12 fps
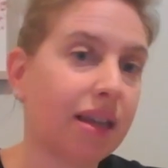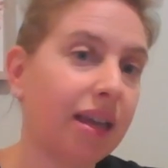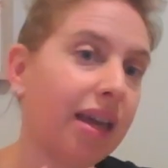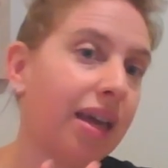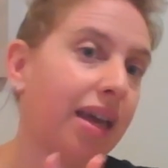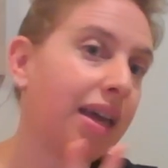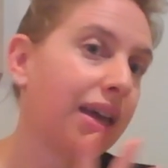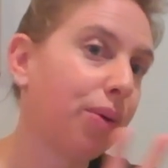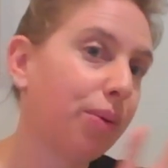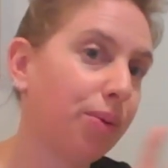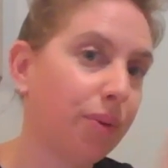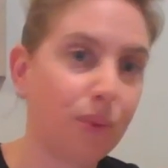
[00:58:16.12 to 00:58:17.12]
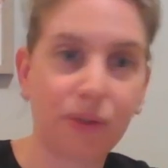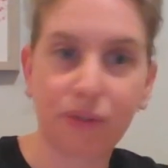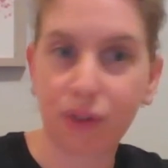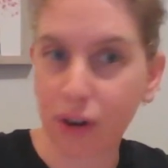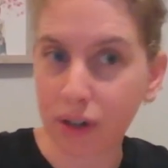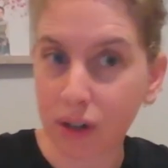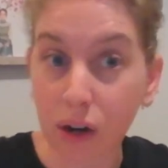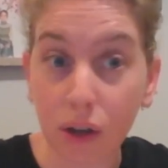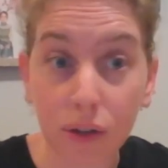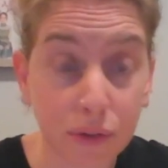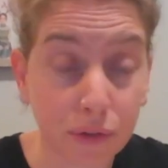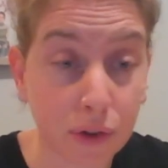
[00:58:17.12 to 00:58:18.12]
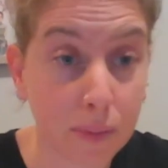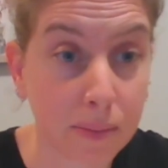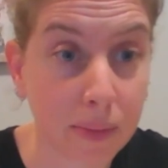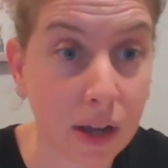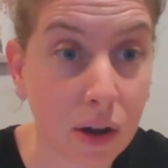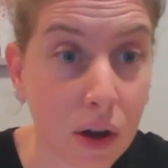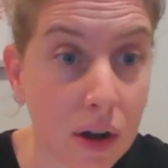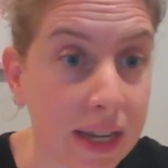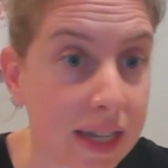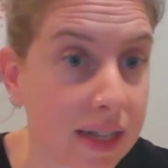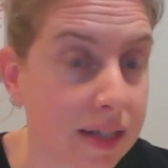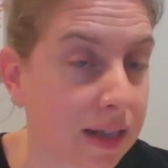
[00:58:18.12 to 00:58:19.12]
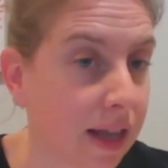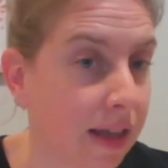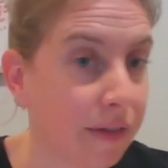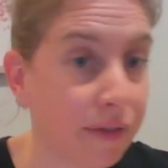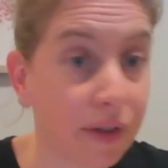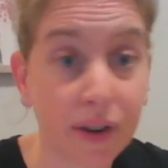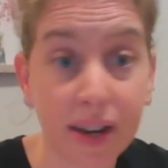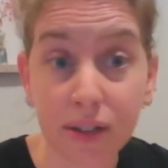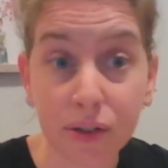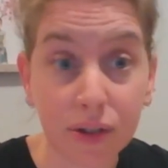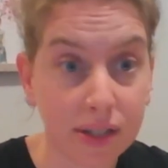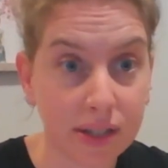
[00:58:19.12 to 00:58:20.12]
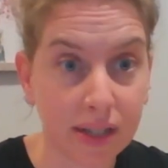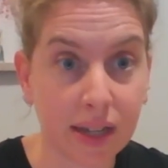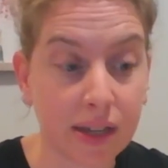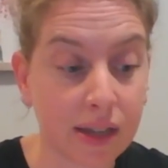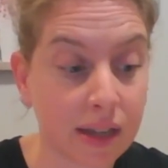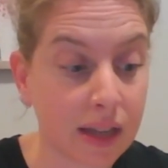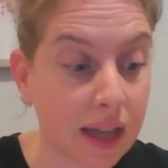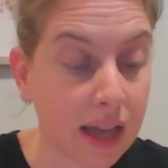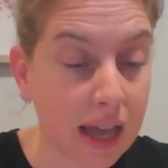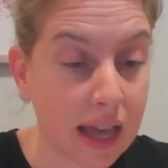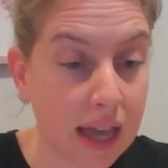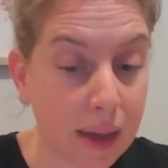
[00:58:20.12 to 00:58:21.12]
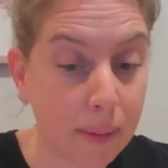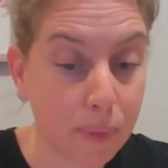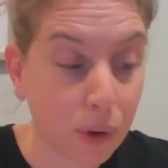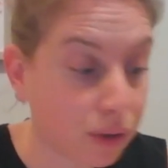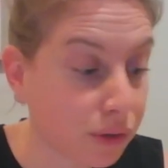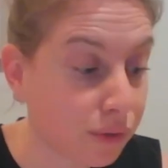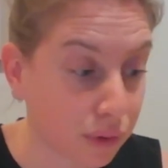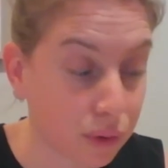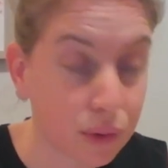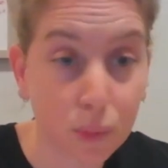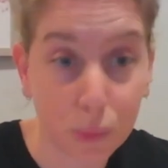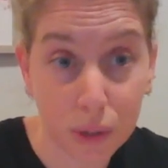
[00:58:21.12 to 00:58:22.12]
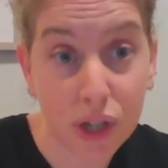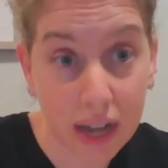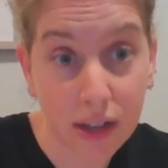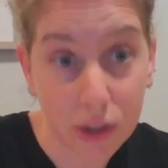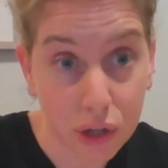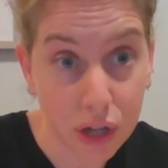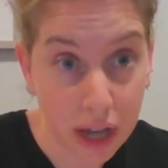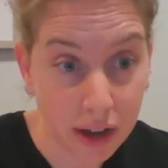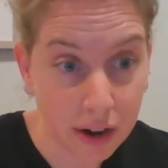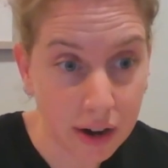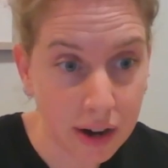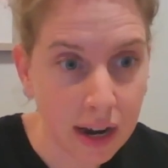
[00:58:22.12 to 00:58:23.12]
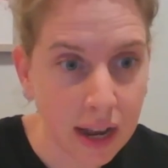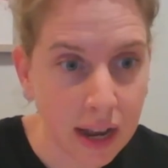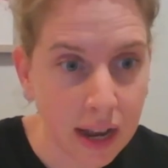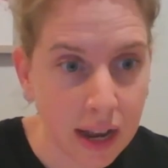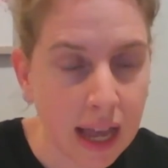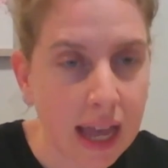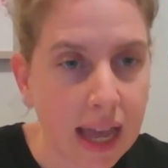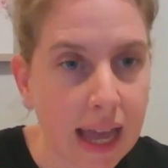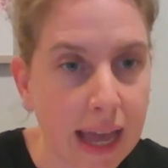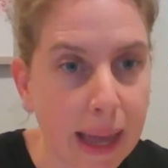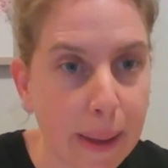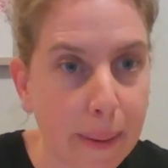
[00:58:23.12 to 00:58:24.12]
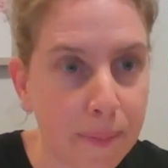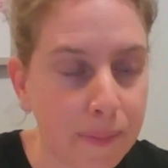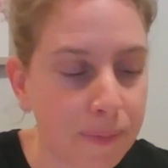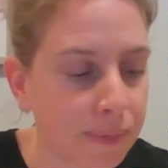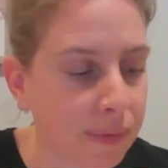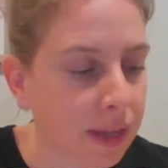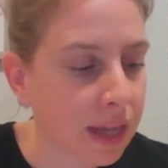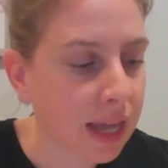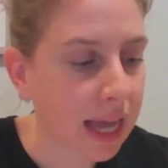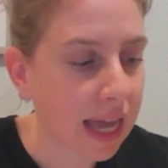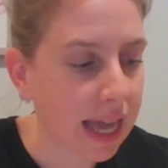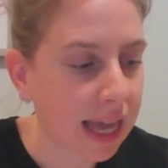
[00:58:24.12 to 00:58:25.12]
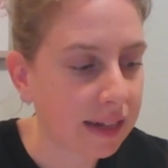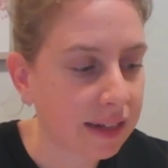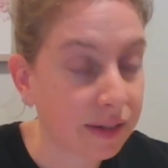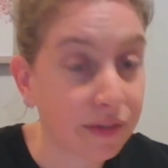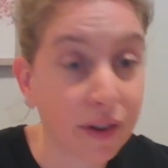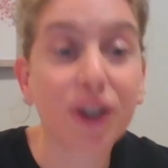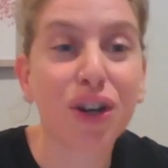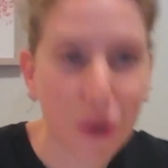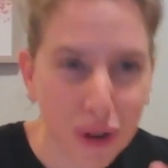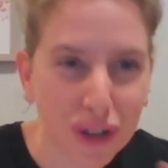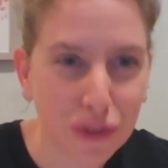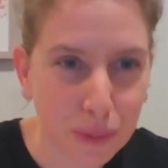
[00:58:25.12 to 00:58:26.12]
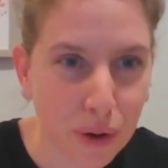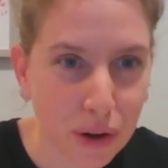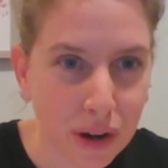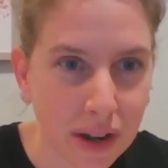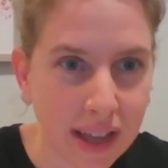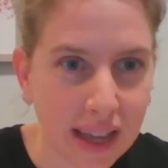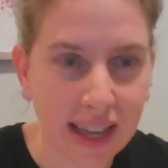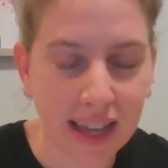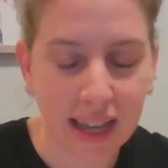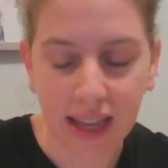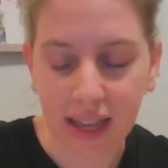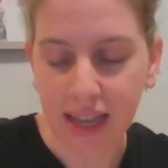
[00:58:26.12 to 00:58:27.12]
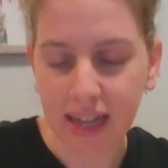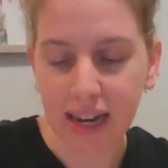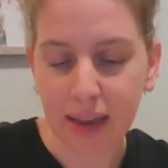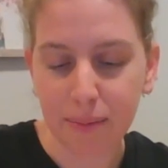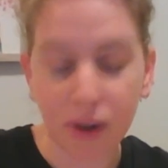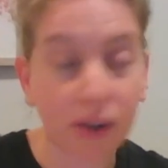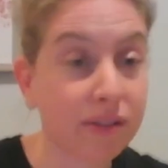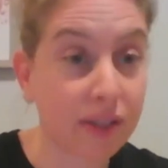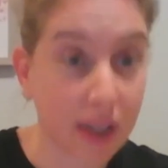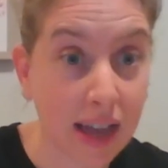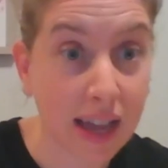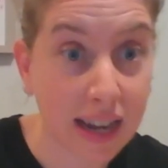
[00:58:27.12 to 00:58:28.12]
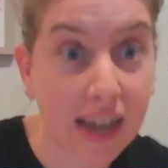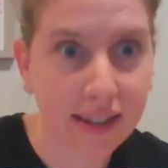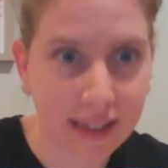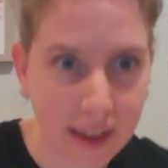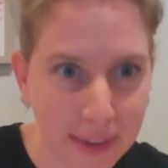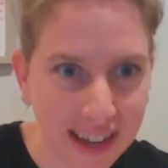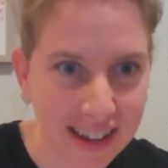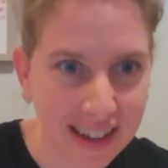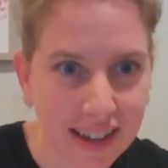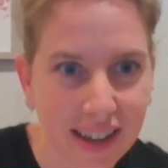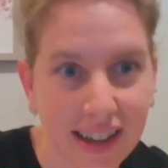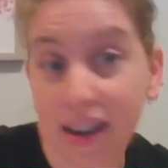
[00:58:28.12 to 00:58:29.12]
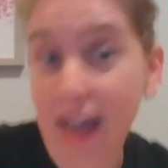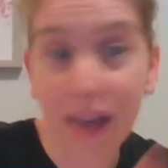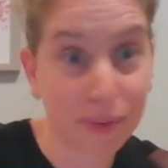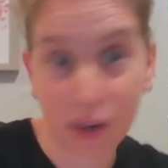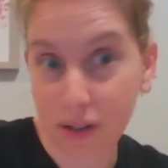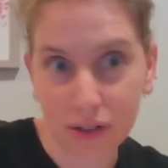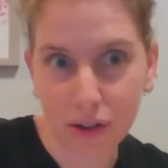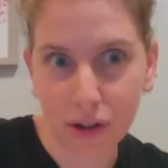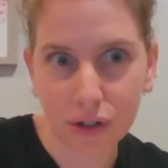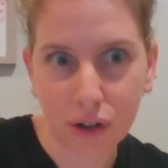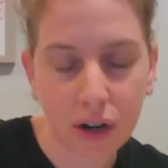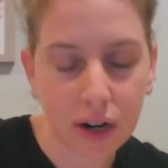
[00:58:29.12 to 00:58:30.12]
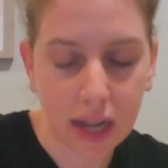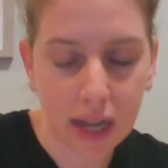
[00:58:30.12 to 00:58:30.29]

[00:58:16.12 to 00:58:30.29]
we've heard a lot from my colleagues, very interesting point of views, which I share, and very knowledgeable, and I'm not an academic, and I'm not a doctor,